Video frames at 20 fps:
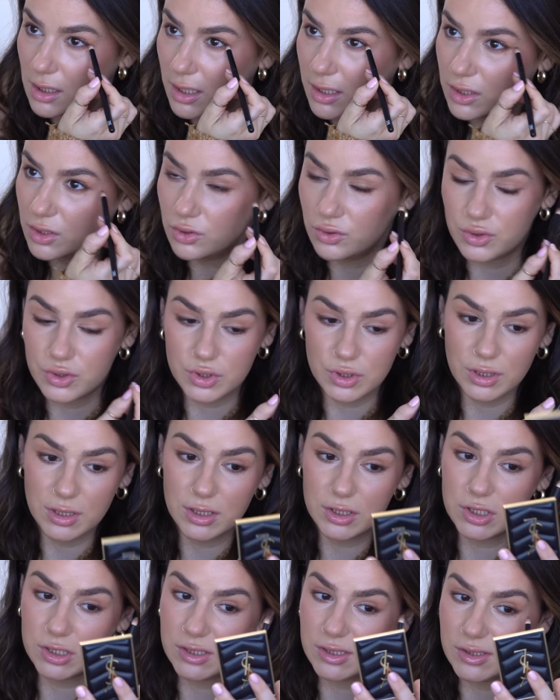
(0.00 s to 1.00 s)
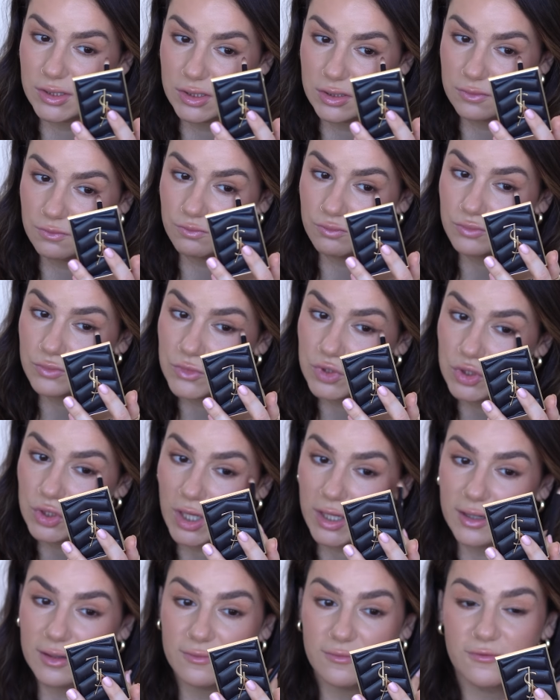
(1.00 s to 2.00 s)
I usually just
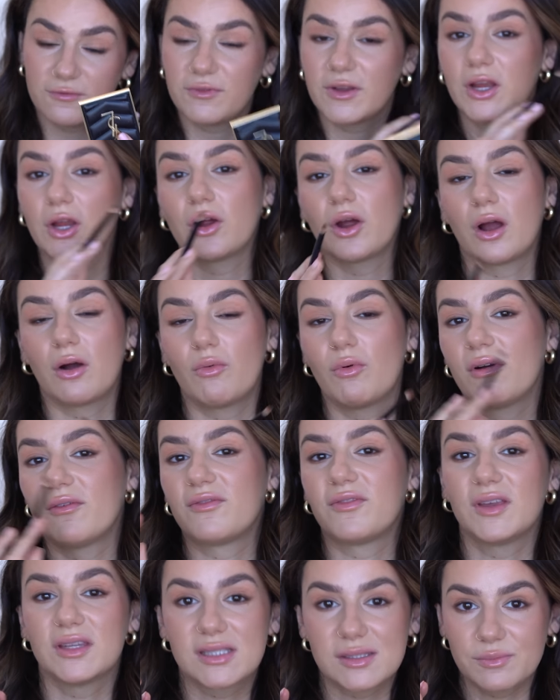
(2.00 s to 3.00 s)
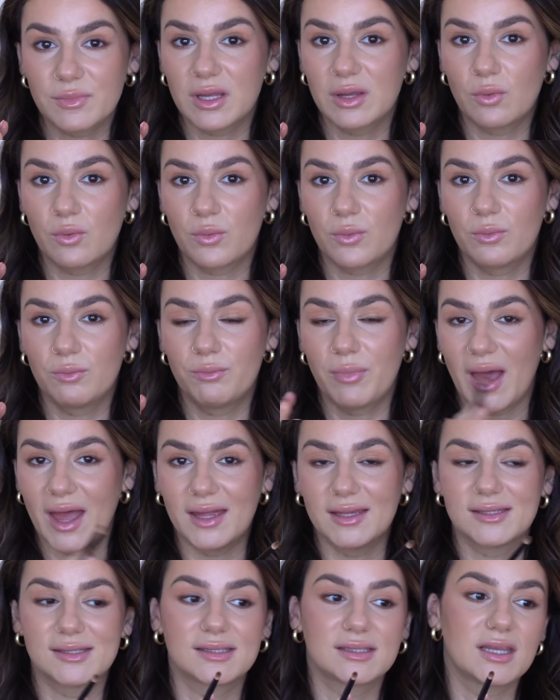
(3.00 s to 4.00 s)
try to figure out what fits me
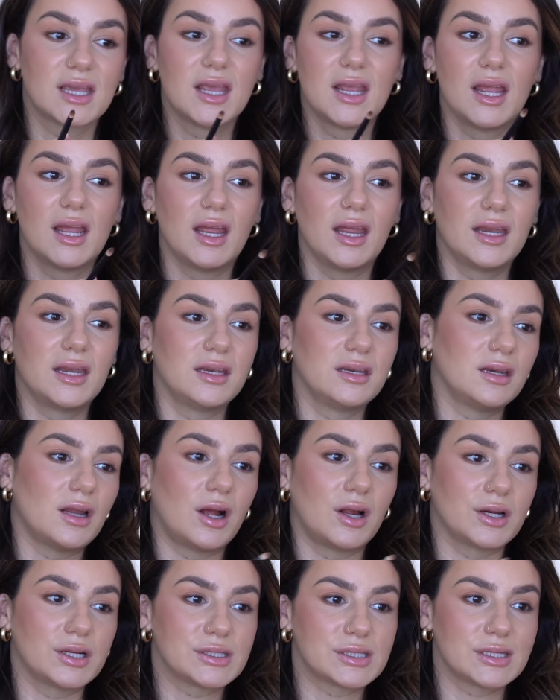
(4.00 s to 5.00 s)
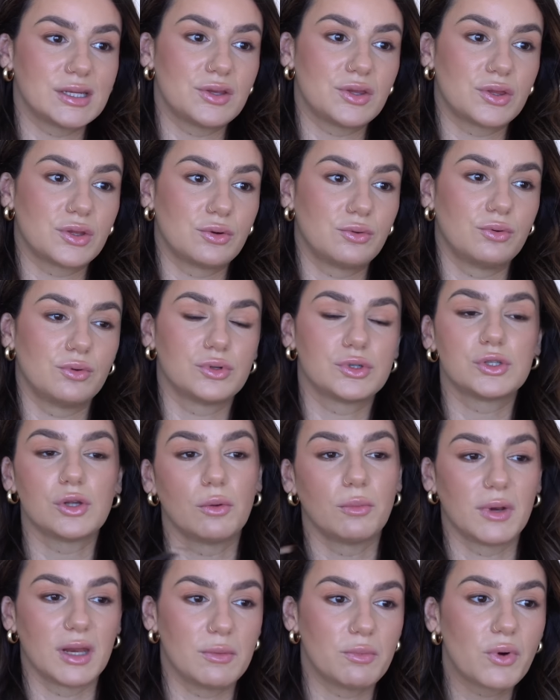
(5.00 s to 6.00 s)
best and honestly through so
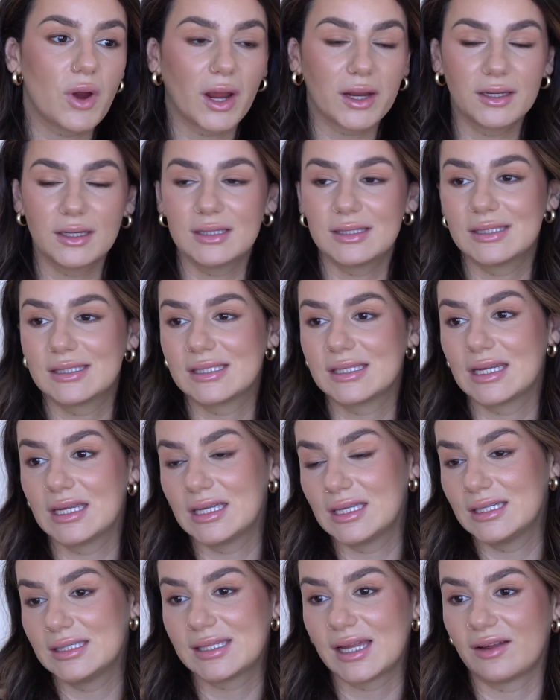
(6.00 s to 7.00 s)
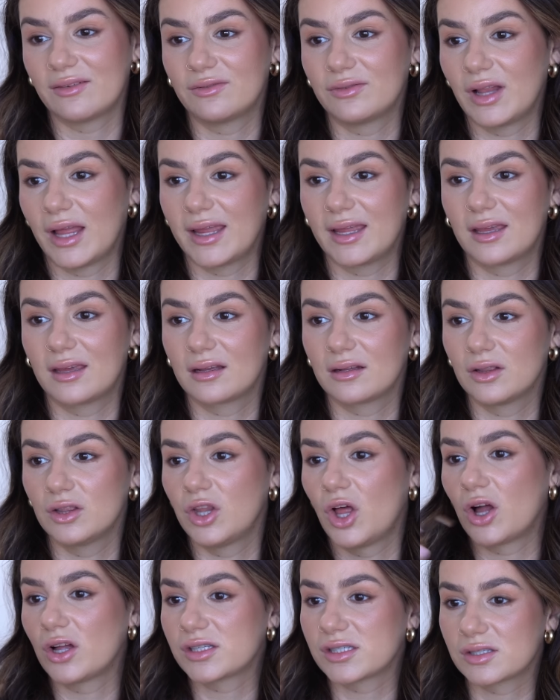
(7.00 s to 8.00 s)
many pregnancies I've like
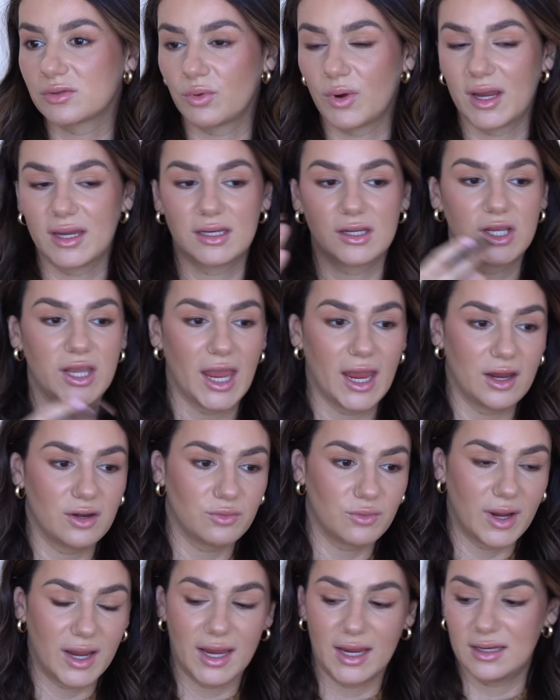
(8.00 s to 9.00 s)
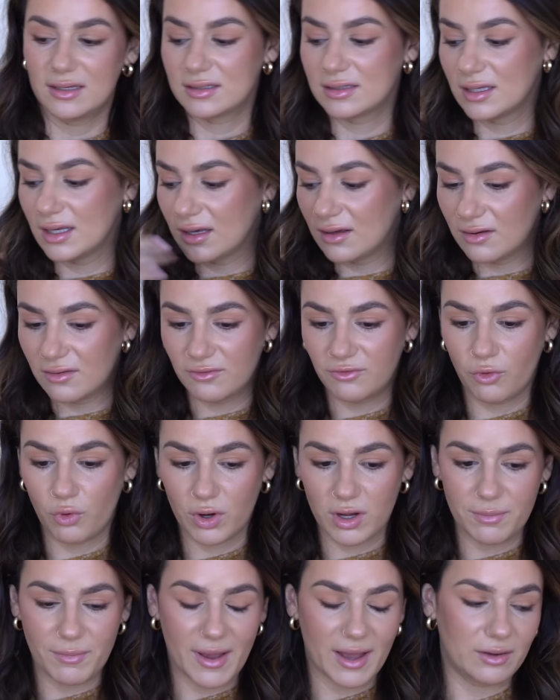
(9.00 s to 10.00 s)
lost weight, gain weight,
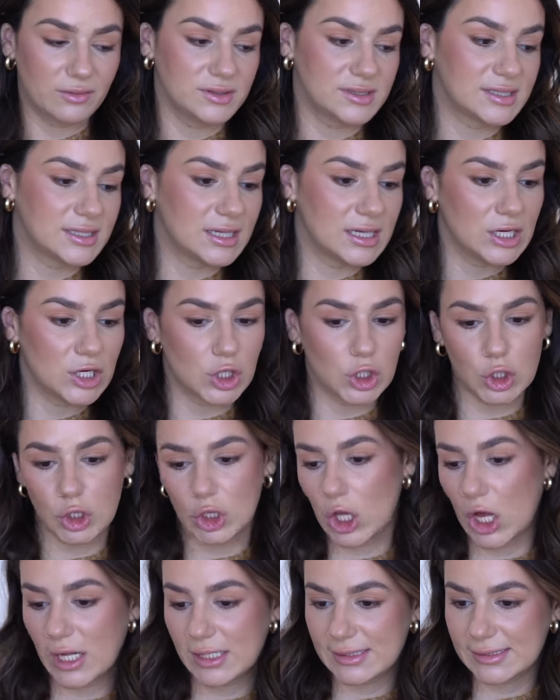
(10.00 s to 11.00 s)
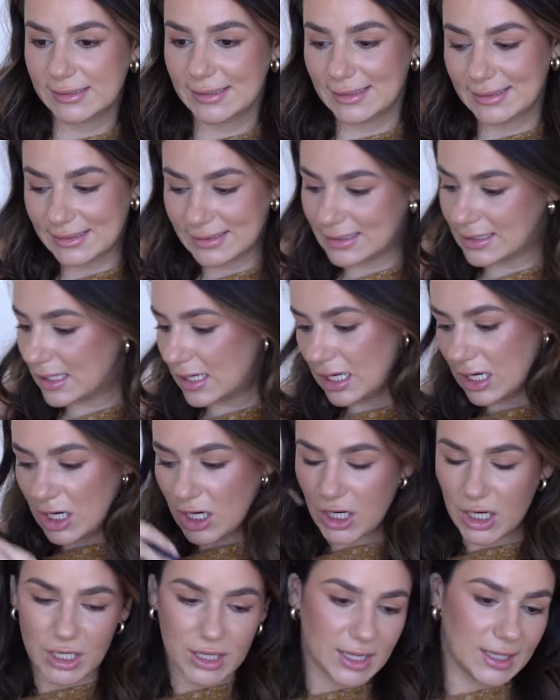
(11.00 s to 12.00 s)
40 pounds here, lost 60
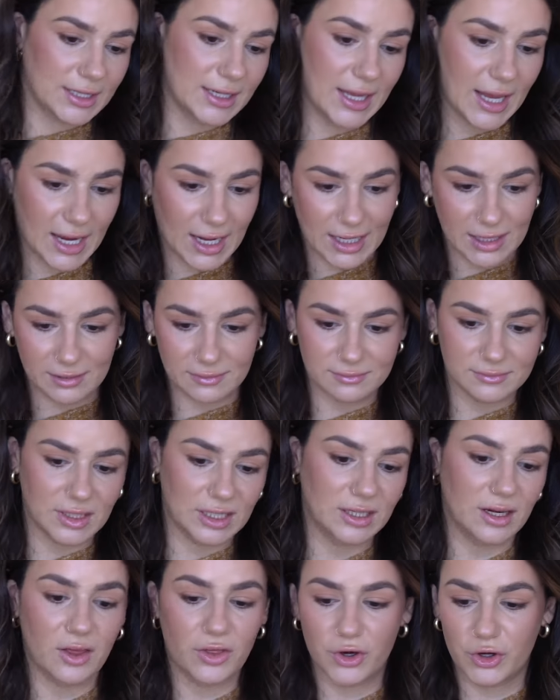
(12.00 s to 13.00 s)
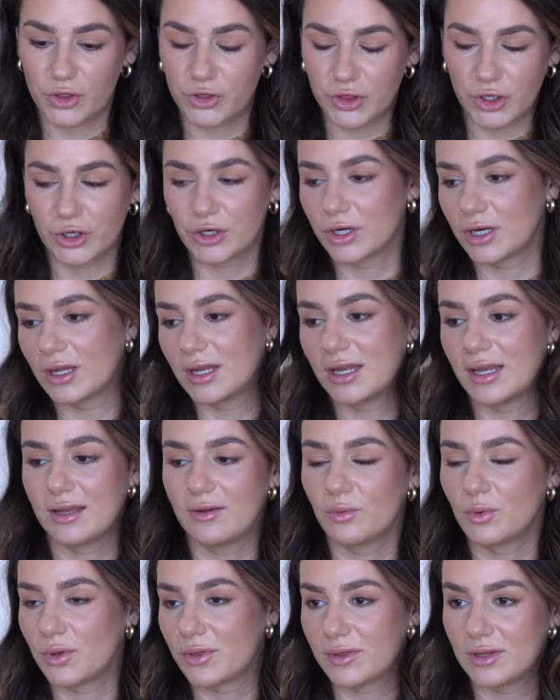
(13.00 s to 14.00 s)
here, then gain another 30
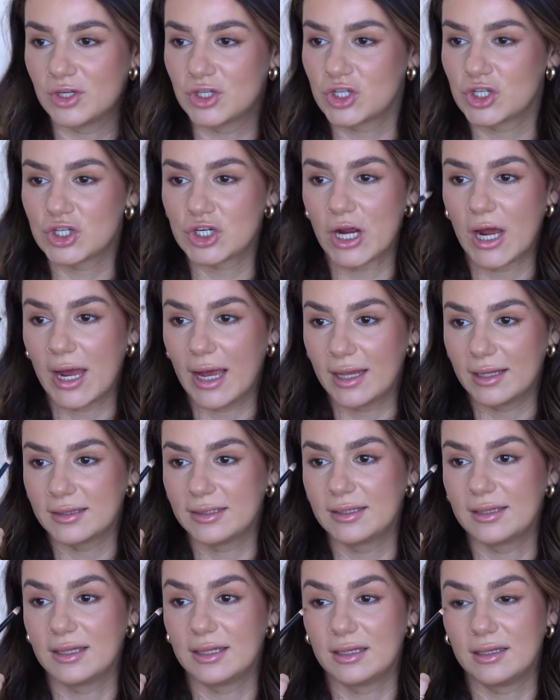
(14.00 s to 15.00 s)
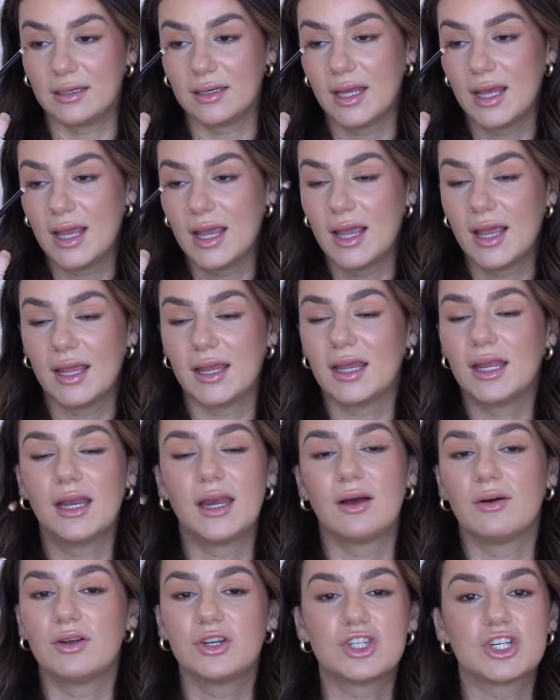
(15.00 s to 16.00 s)
with each child and then you
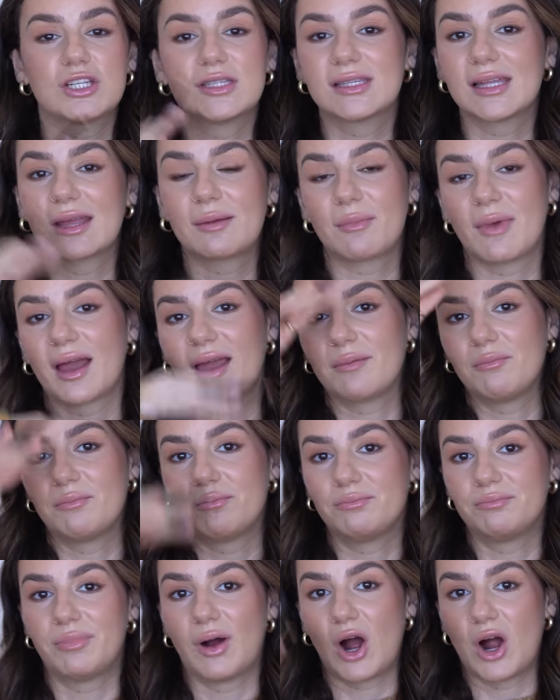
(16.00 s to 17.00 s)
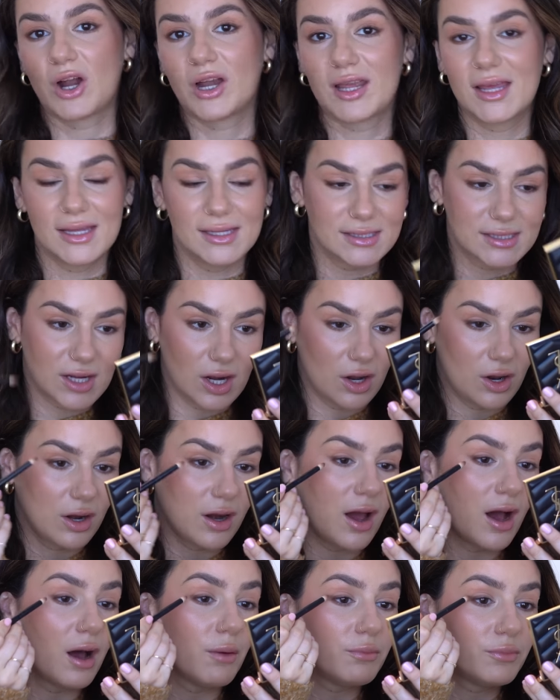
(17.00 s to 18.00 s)
know, it's just like my body has gone
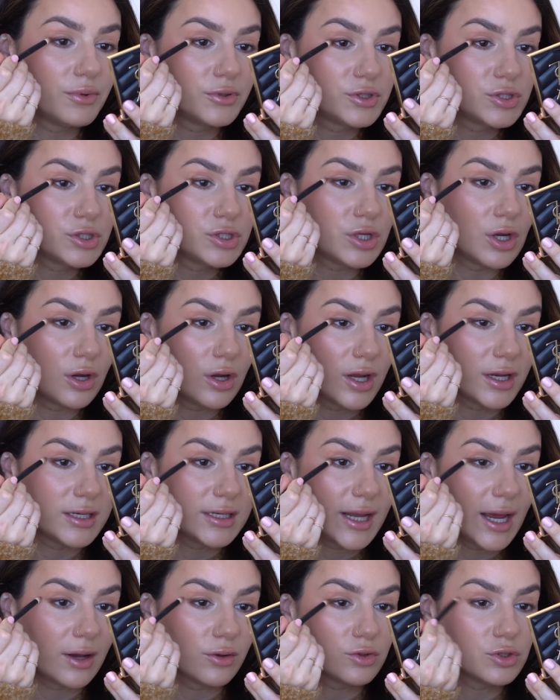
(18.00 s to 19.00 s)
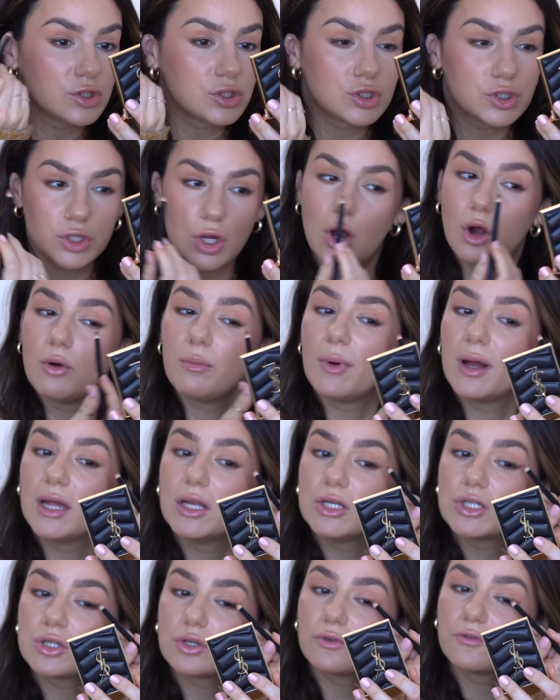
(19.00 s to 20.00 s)
up so and down so
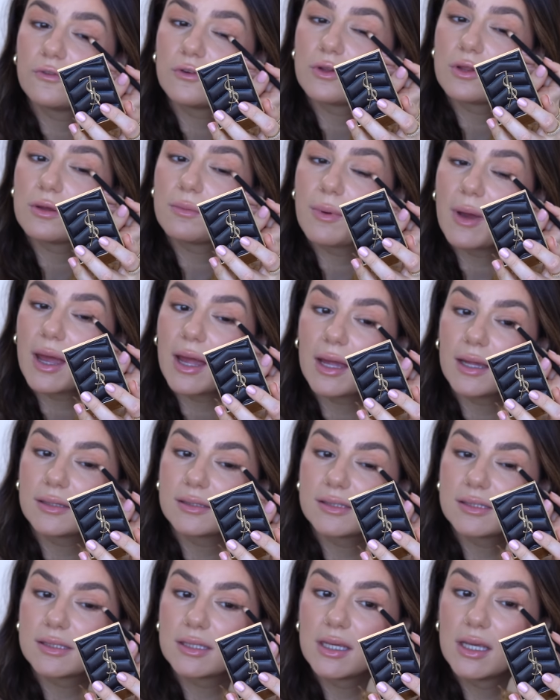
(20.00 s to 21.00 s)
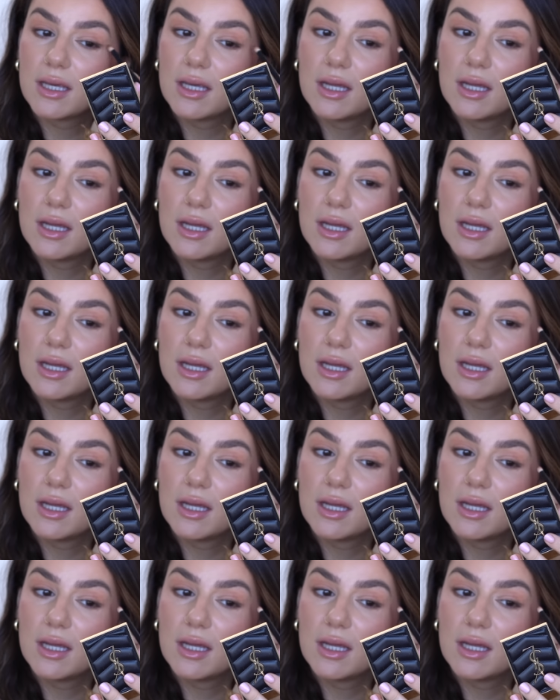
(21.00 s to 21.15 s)
much over the past